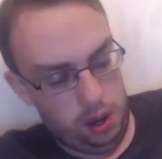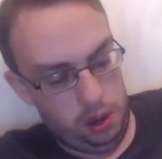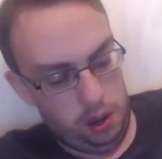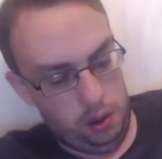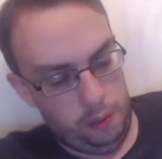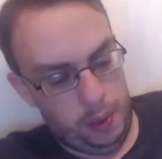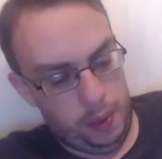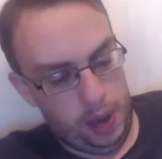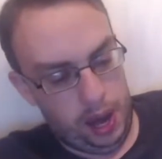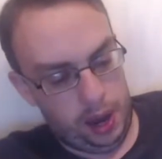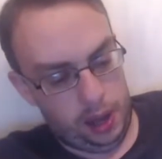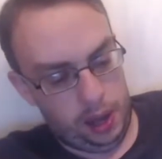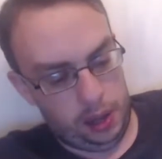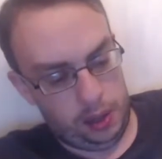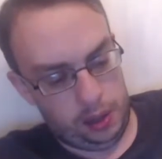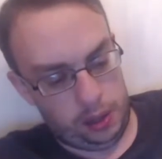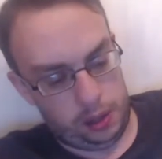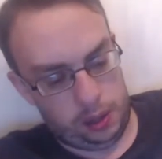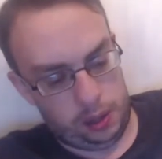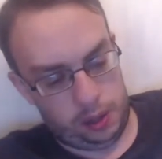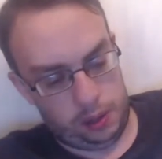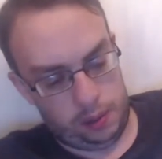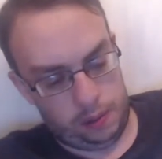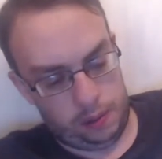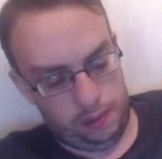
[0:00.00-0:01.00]
Balance,
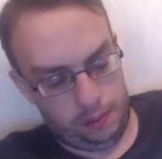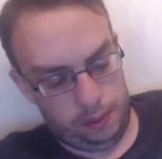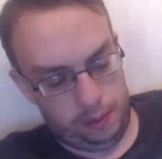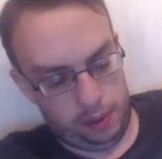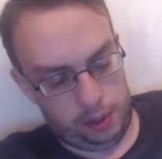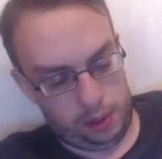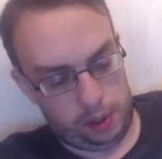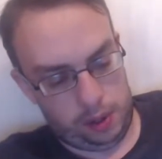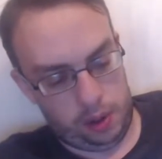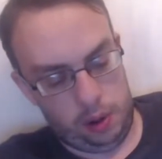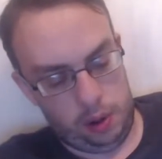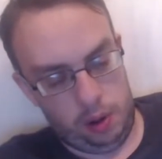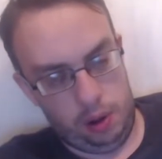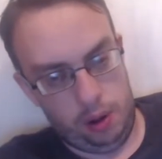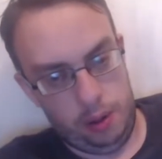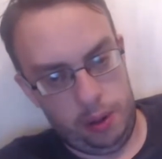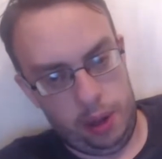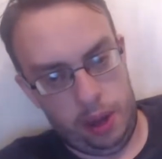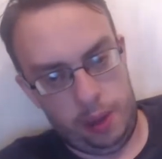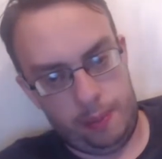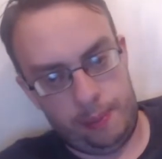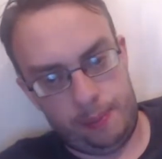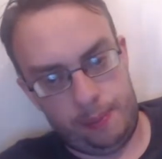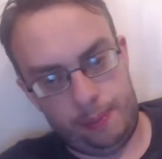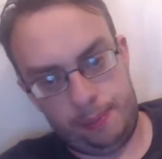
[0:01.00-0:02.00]
it's got all the
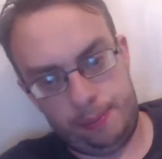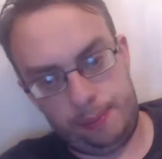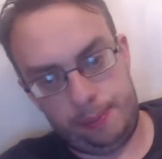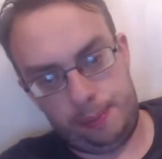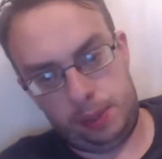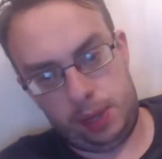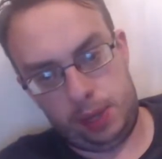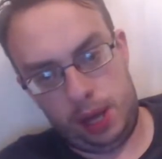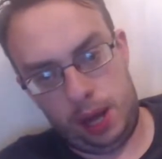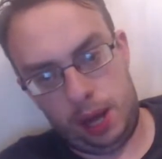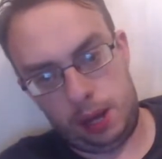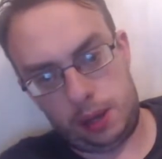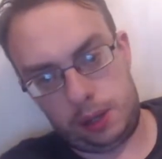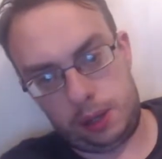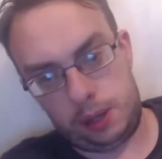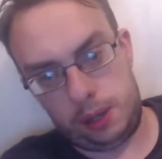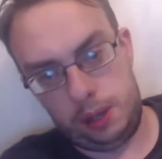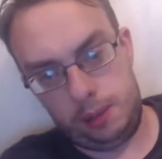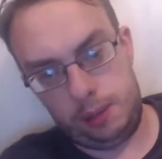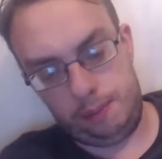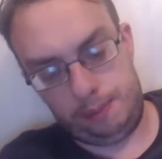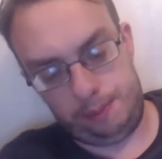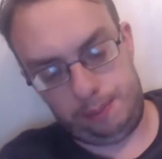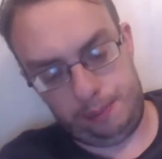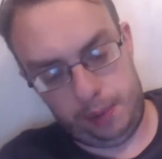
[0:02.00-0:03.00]
tags
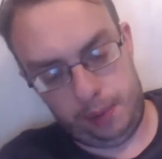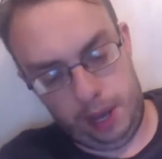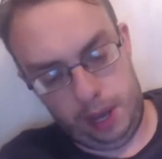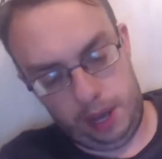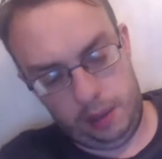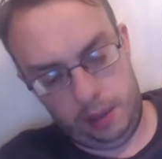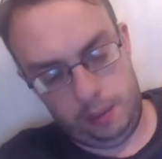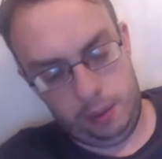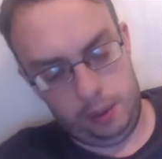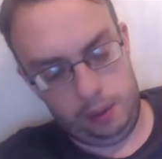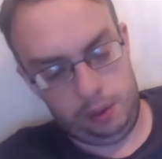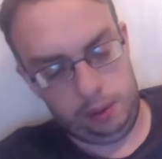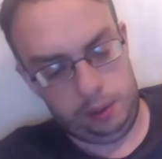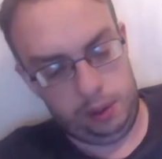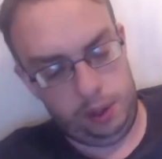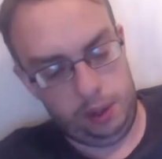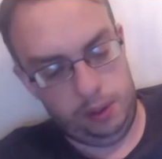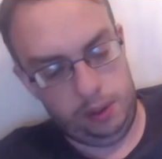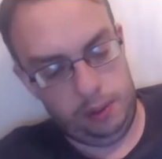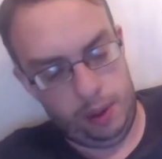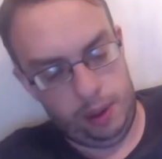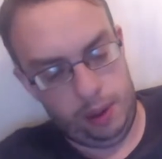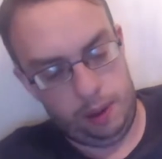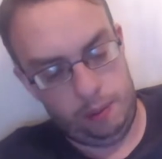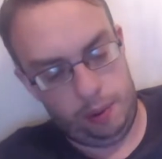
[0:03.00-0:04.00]
and labels in the
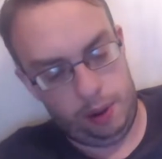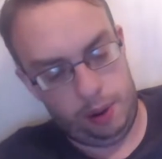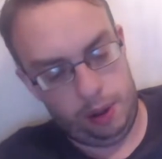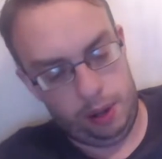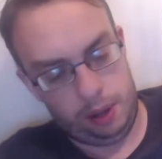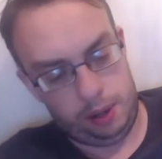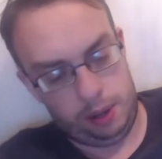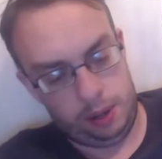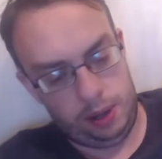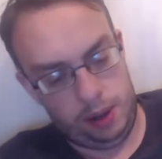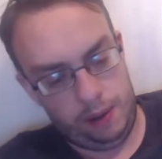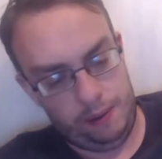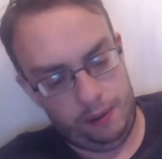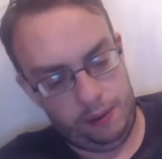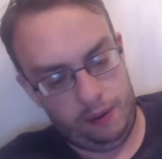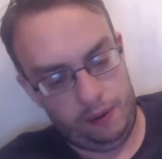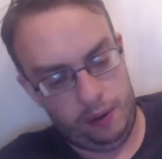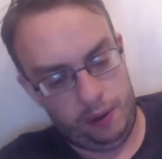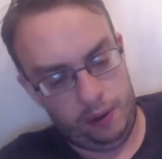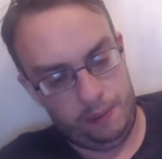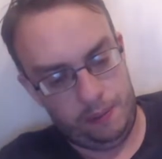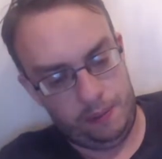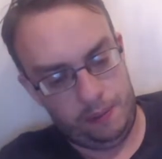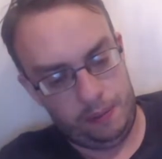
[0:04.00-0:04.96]
right place and everything.